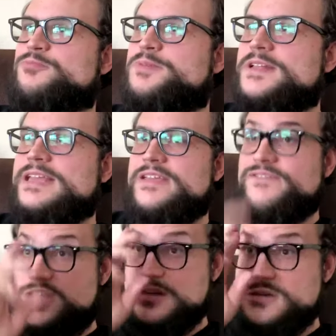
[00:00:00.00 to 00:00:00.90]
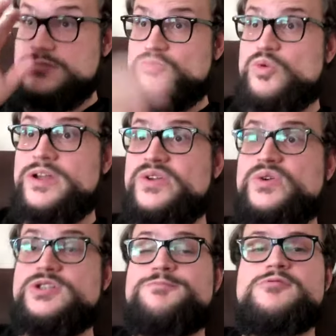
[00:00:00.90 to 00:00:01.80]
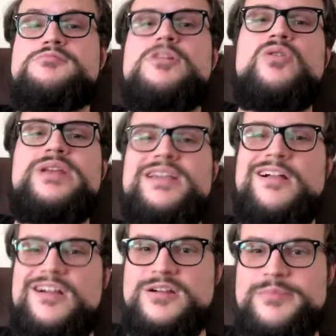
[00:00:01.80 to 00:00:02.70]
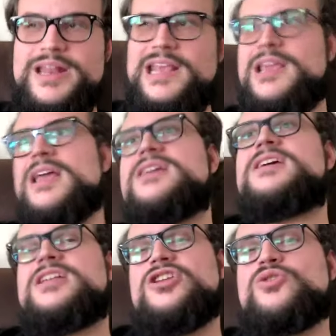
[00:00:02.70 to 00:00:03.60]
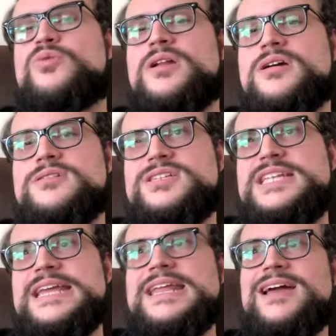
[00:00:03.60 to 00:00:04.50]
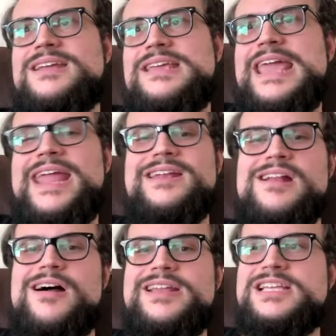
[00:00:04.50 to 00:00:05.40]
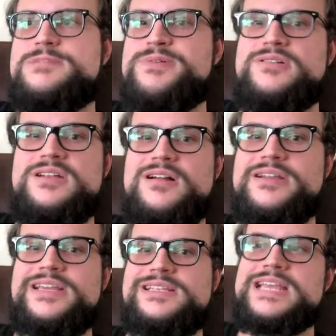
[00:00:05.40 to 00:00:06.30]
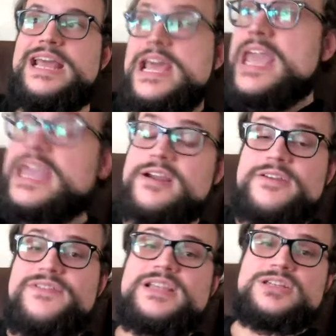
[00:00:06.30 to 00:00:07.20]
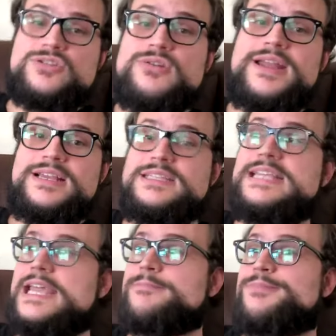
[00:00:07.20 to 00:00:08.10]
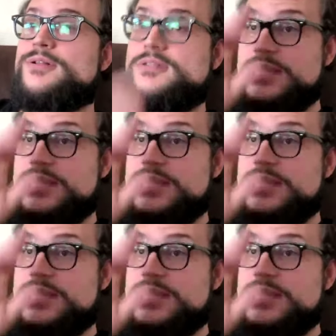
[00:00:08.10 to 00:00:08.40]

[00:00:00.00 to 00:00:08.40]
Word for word: But if you're one who's promoting harmony and you want to understand how to gain an audience, build an audience, Gary Vee's a great example.